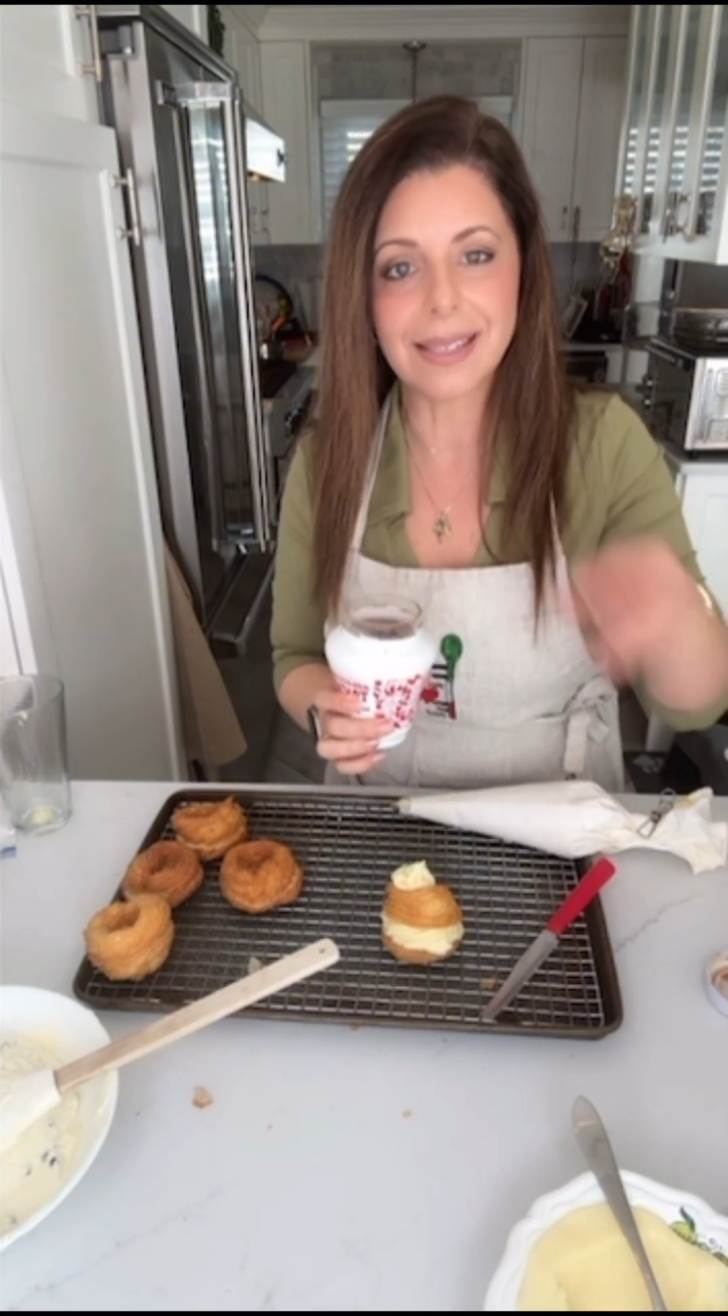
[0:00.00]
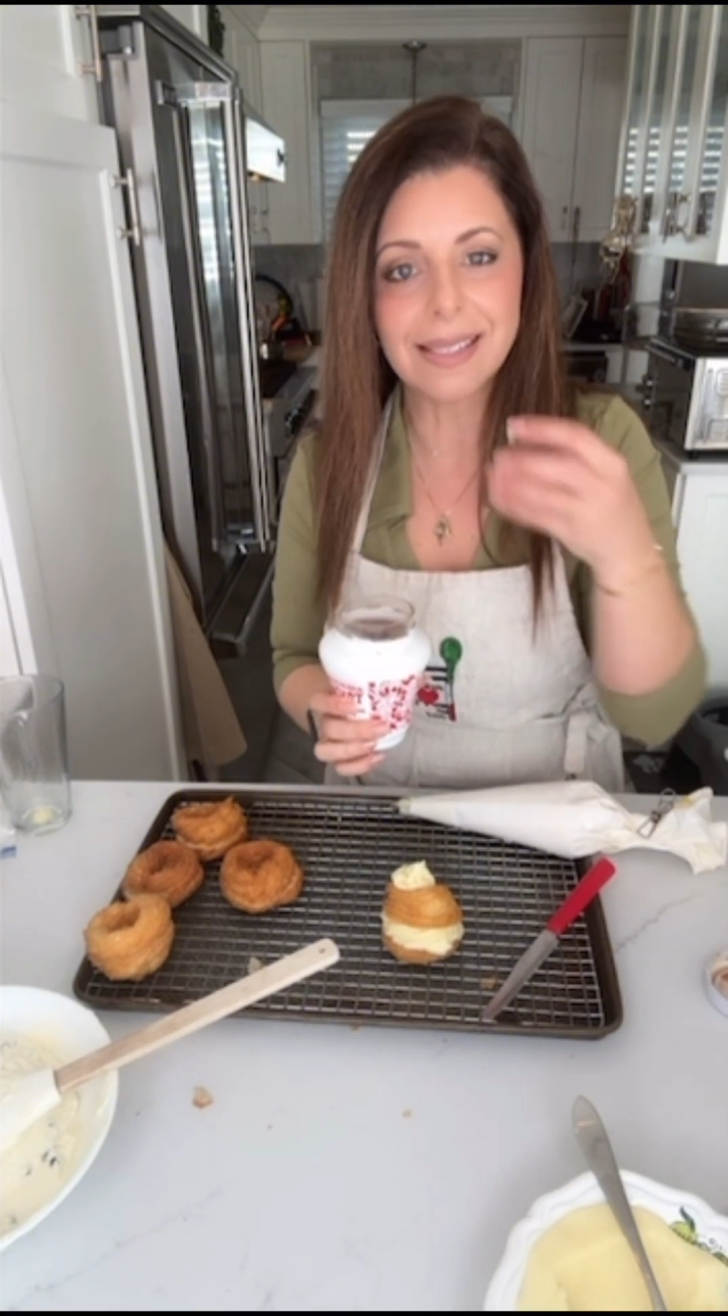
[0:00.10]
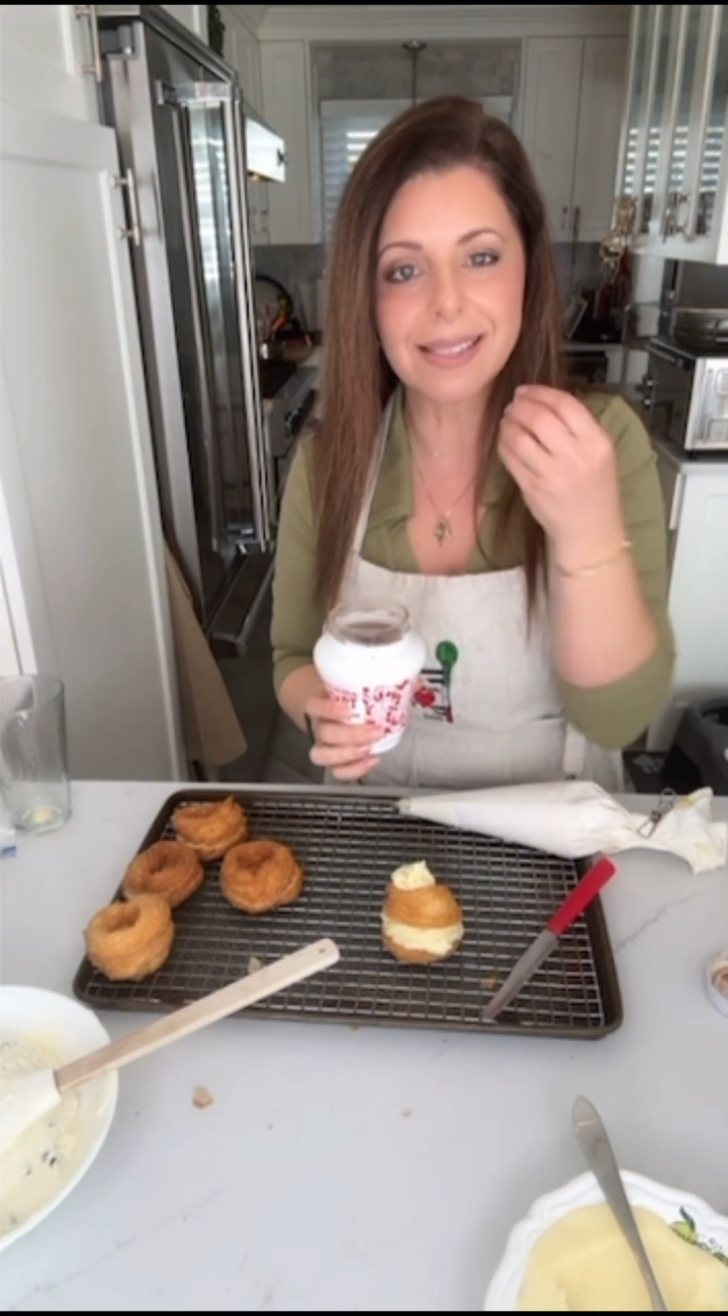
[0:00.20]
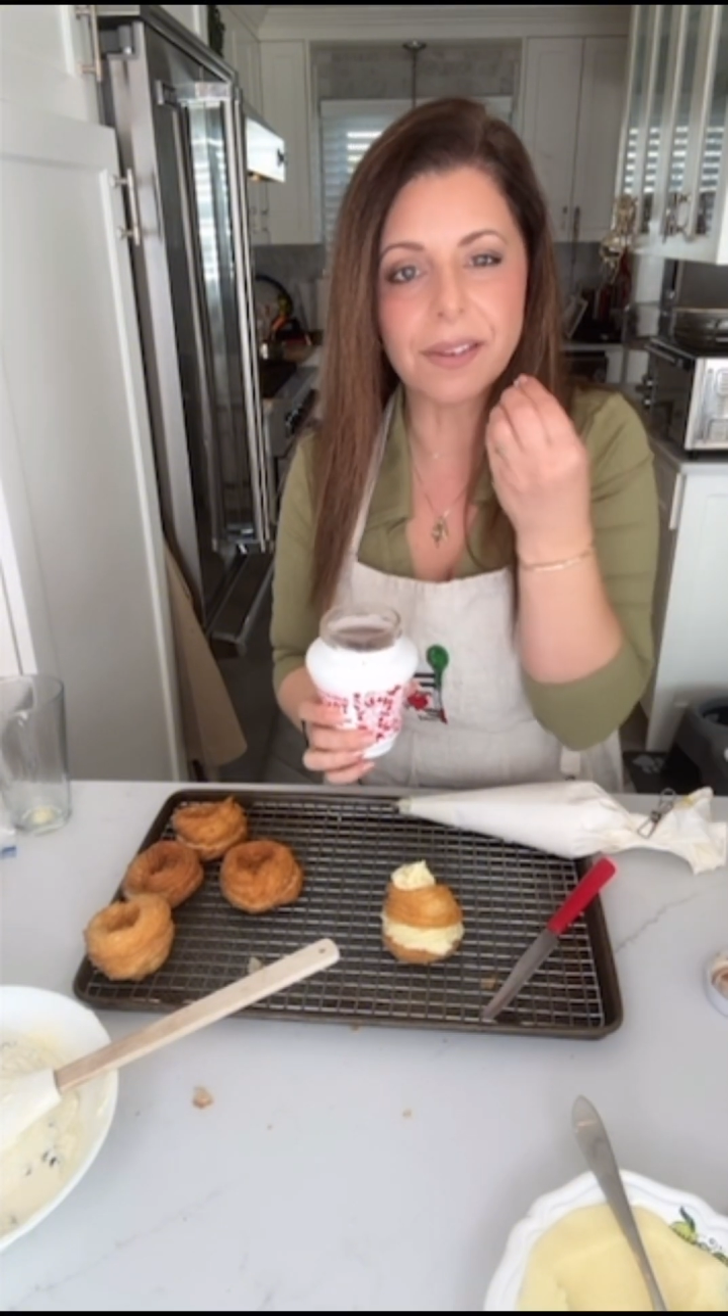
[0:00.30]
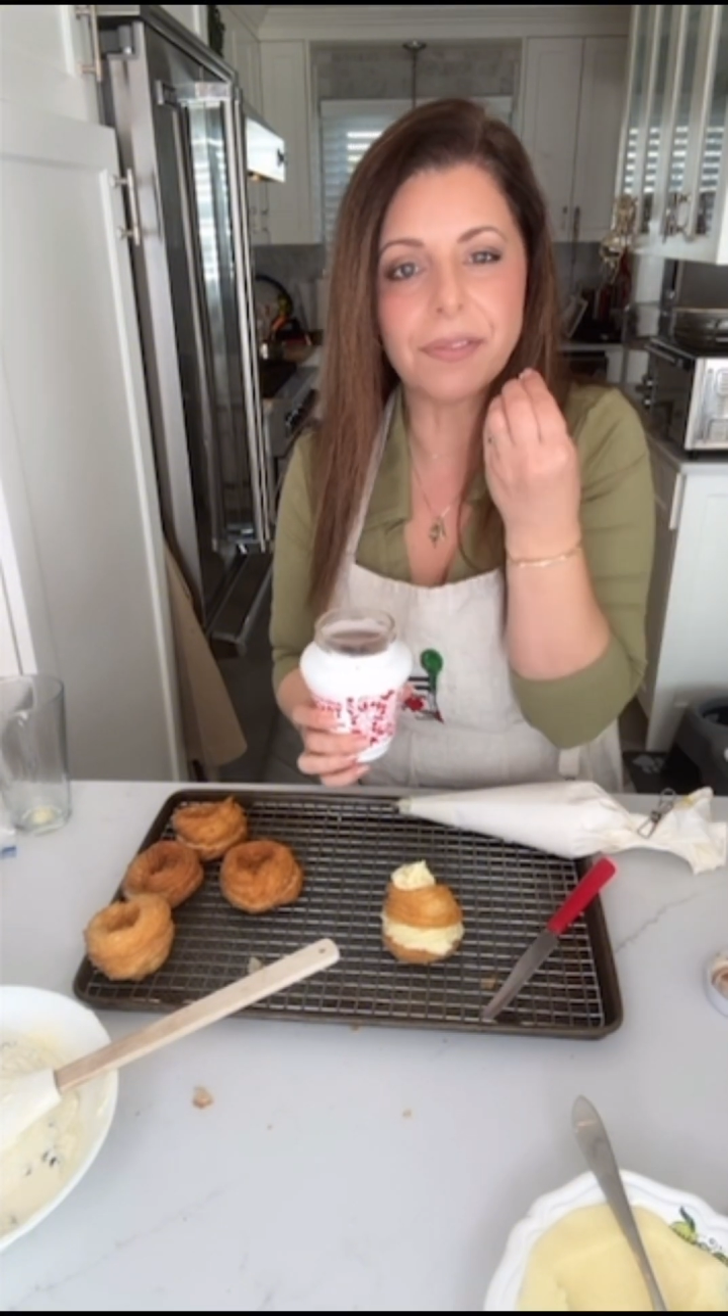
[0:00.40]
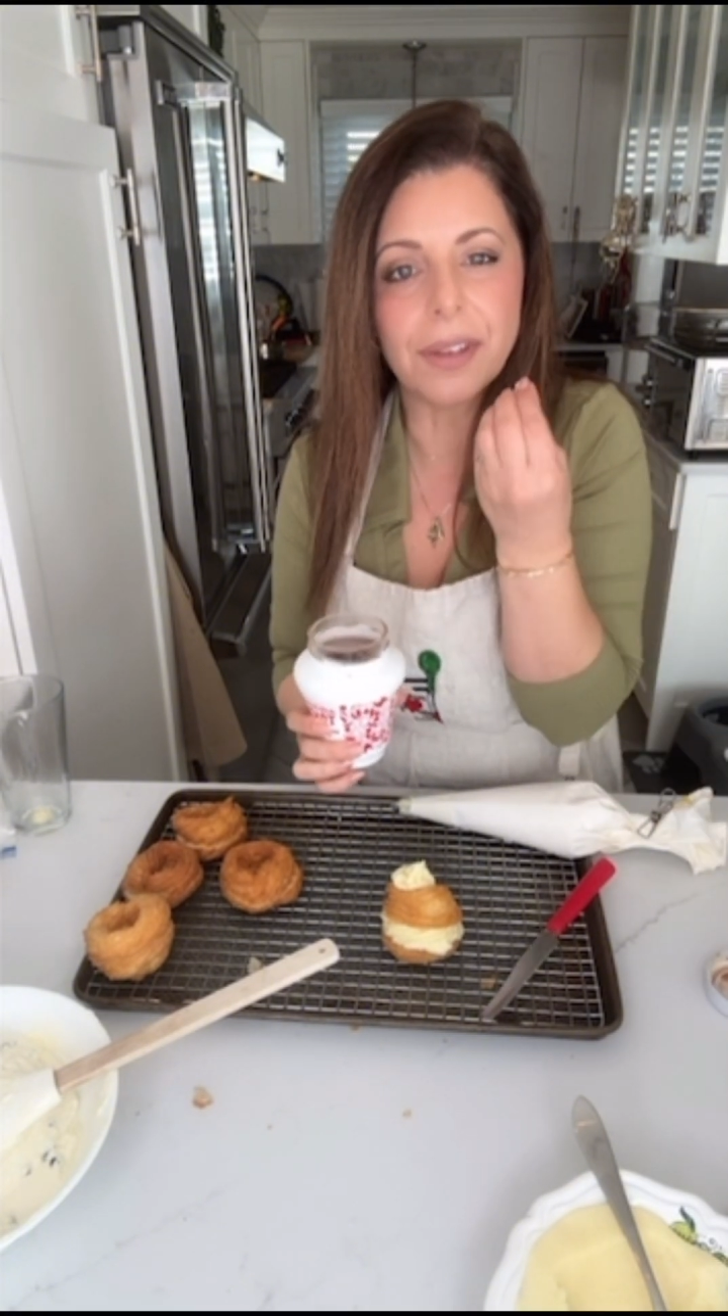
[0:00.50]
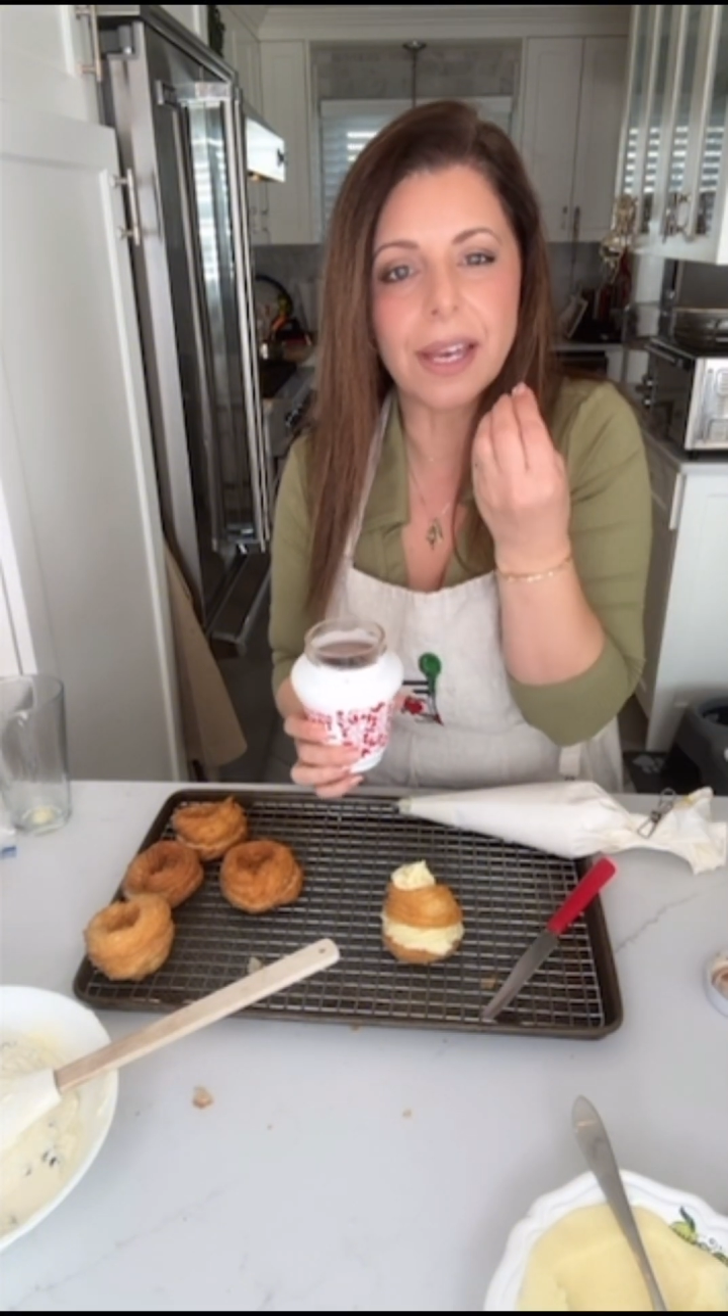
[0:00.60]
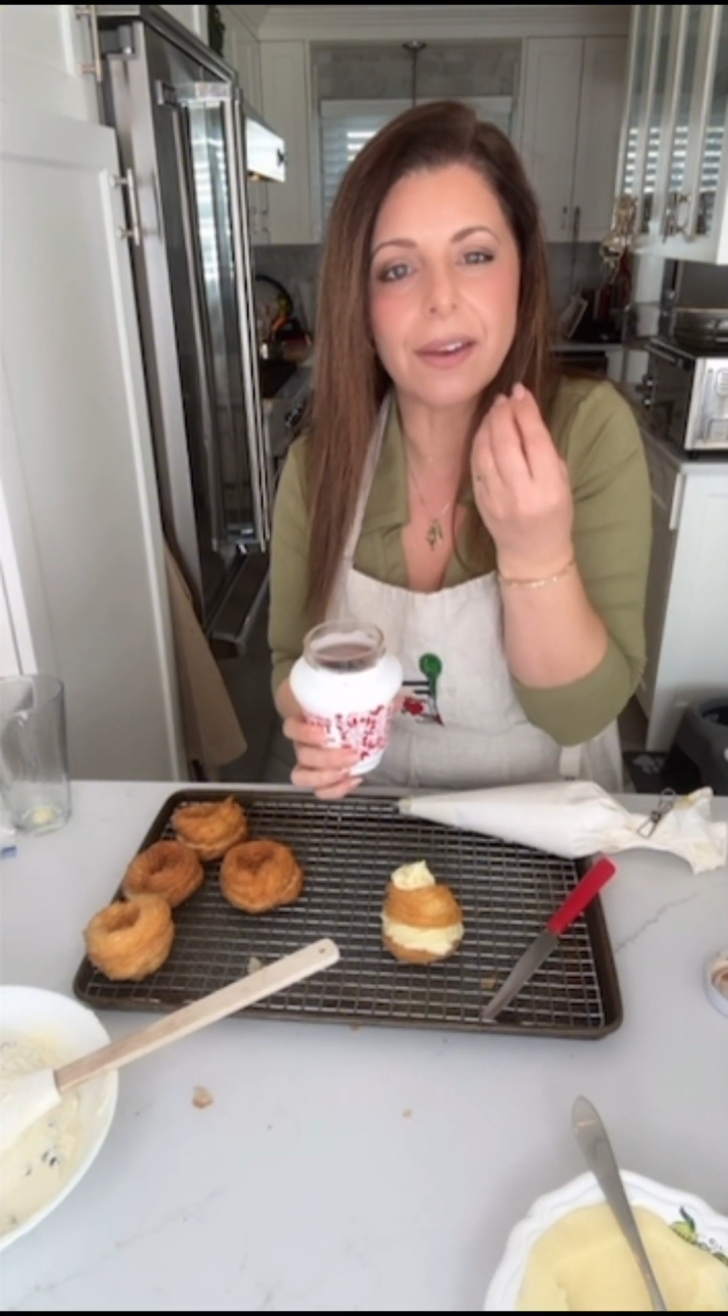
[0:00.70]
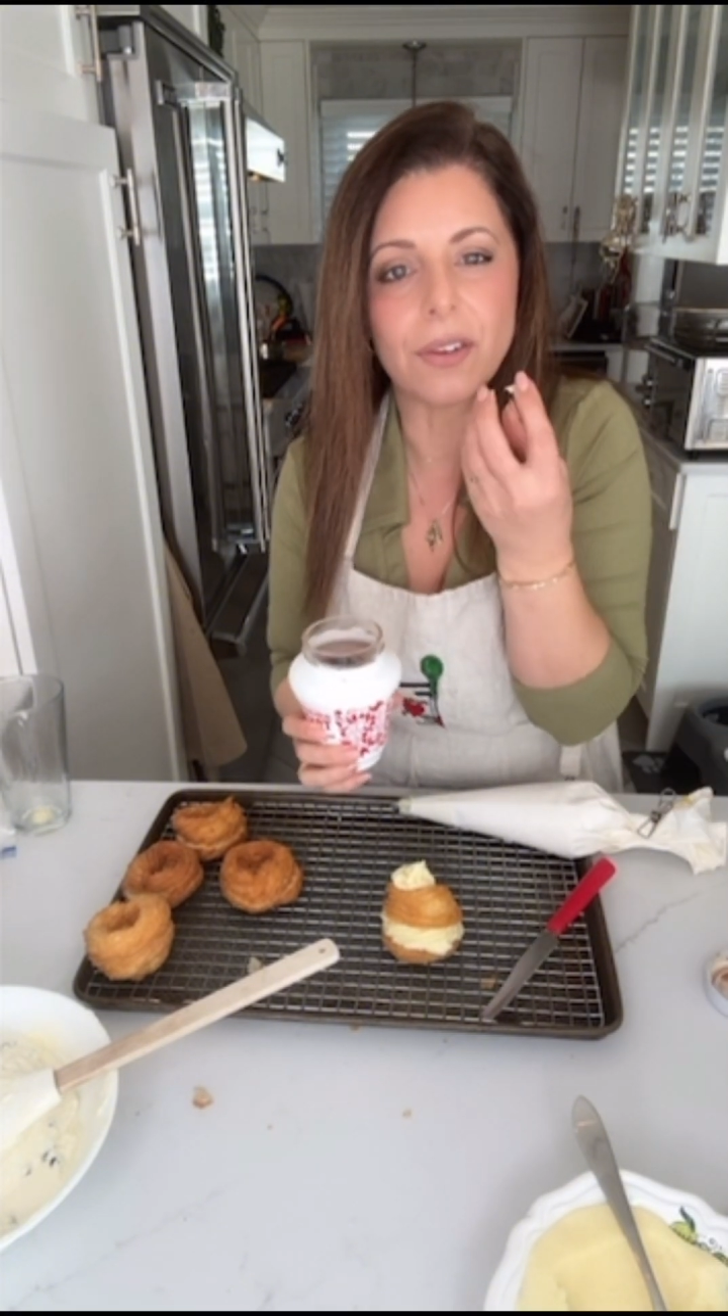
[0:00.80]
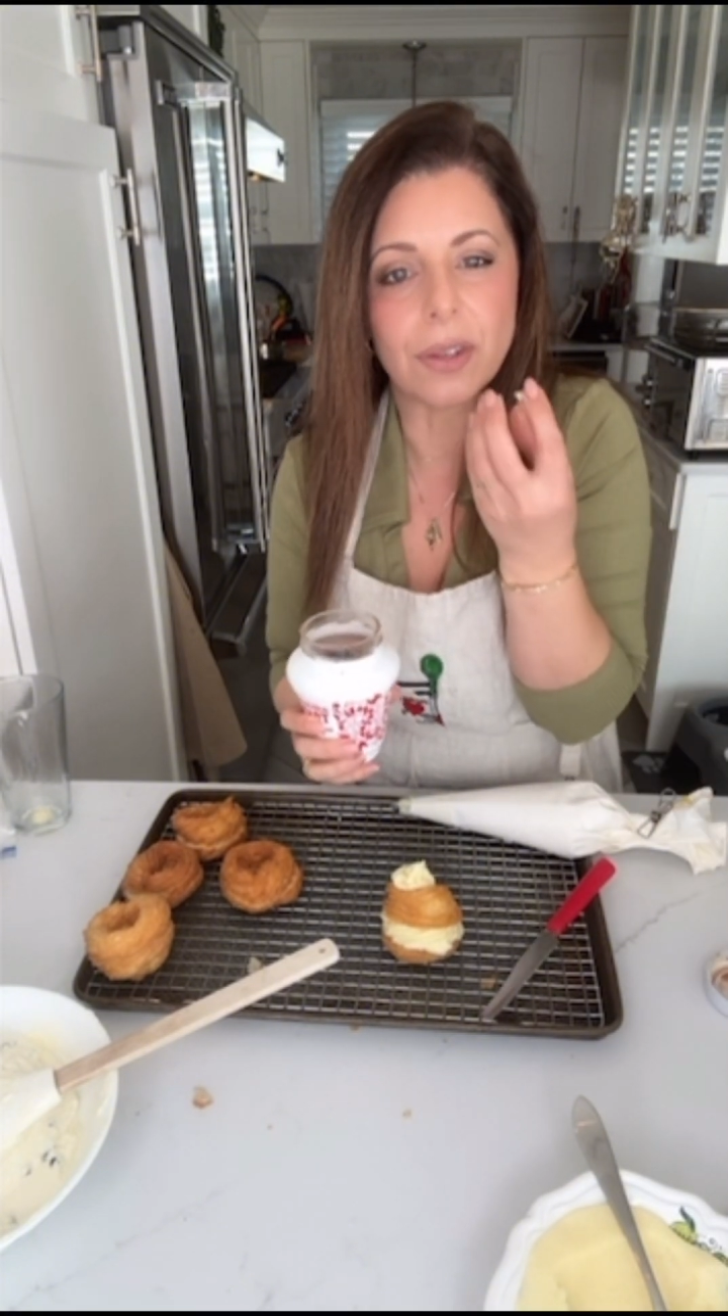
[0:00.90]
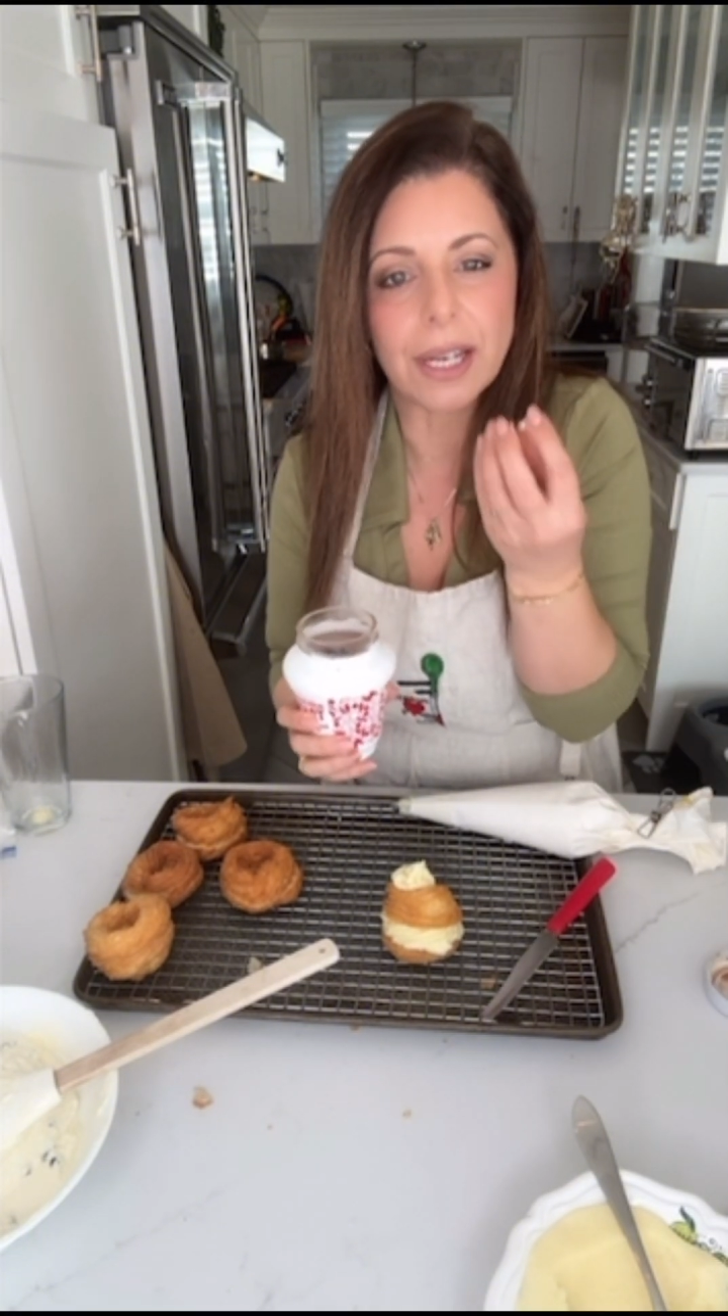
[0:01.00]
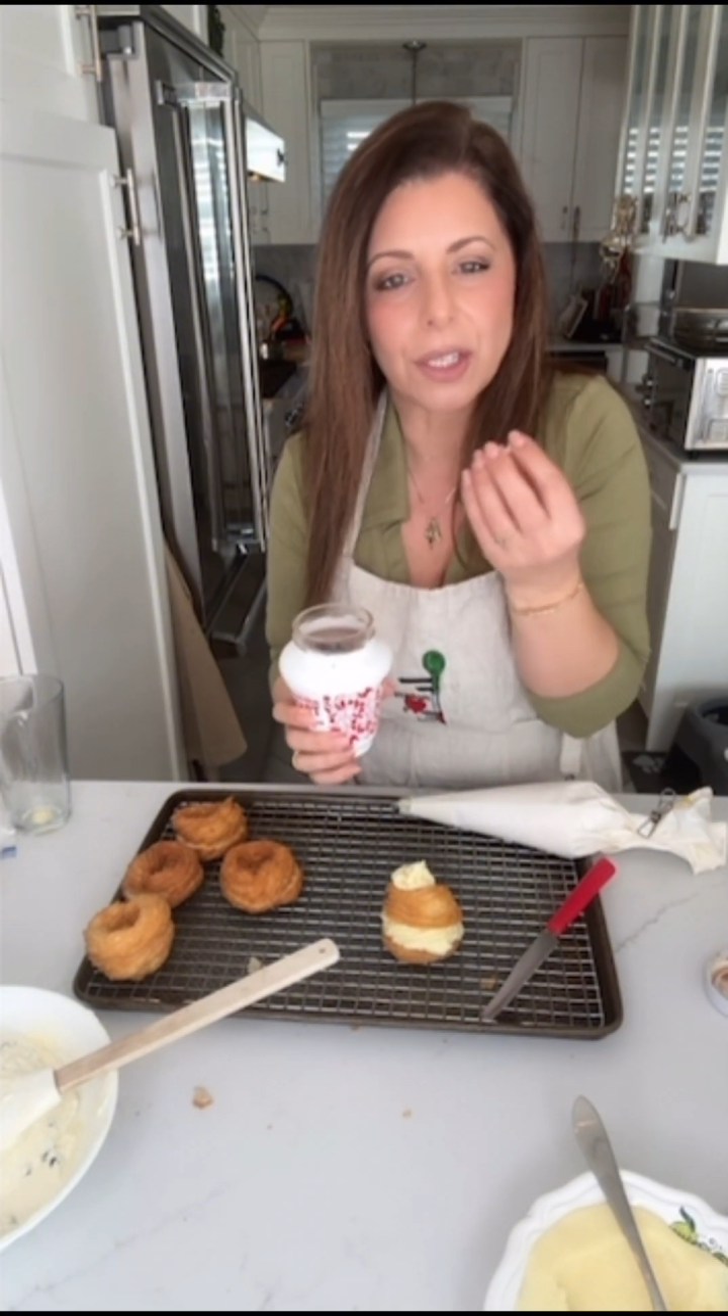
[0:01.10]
is the flavor.